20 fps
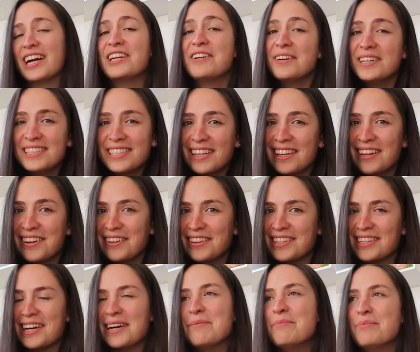I know I say that all
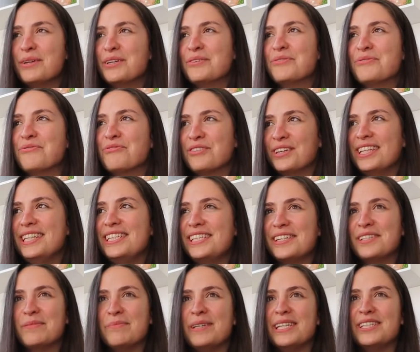the time, but it really
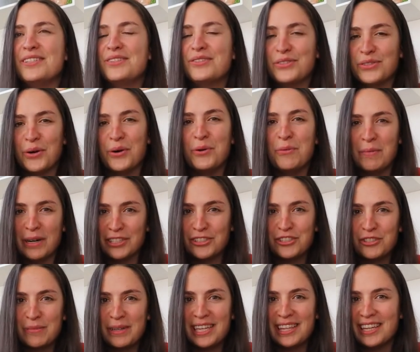does mean so
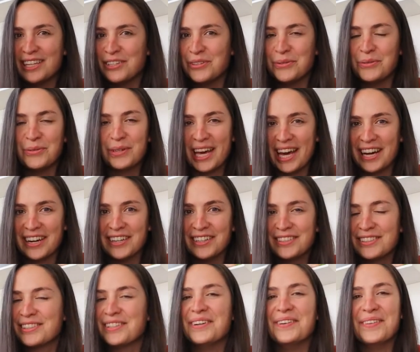much to me that you
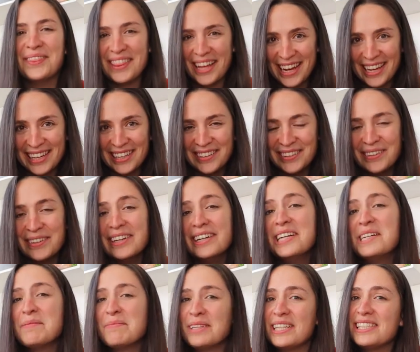care, so thank you.
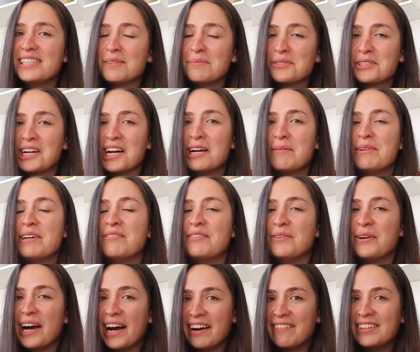Please subscribe if
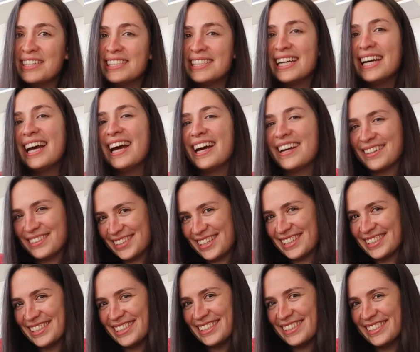you haven't, and I'll
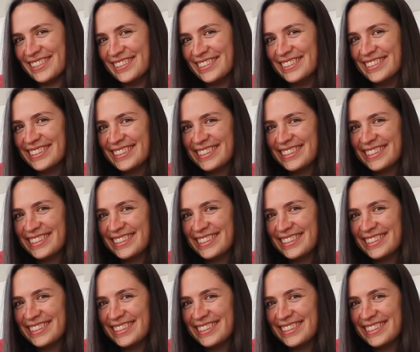talk to you